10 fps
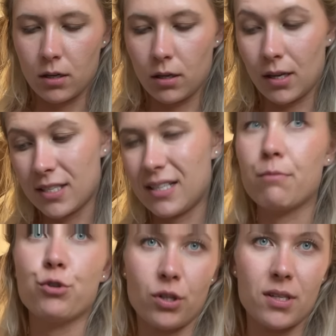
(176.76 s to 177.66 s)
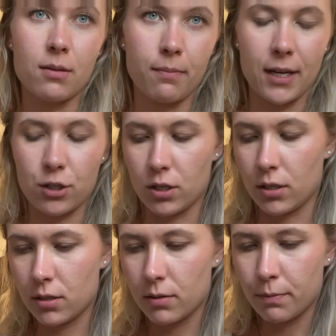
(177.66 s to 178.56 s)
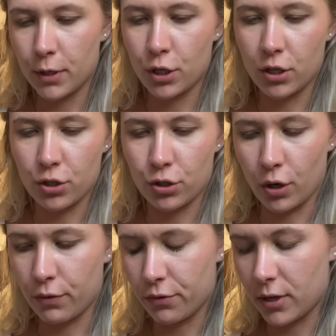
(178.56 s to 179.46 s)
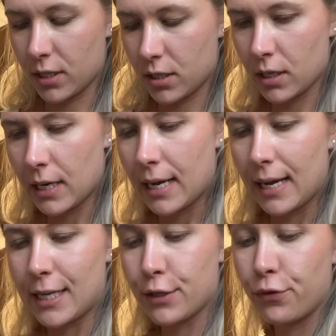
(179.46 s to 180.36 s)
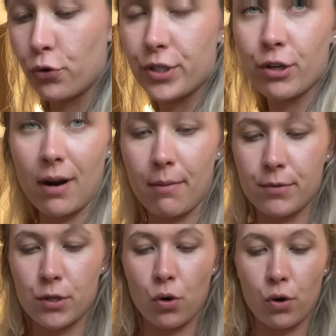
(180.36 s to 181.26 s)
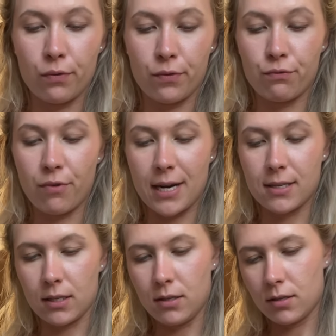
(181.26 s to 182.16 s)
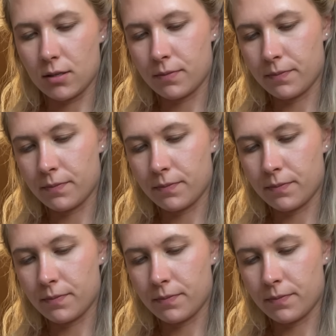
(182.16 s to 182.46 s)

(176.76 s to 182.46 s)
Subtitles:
as I said, I'm doing this in batches, but you can just go for it. It's 40 grams of raisins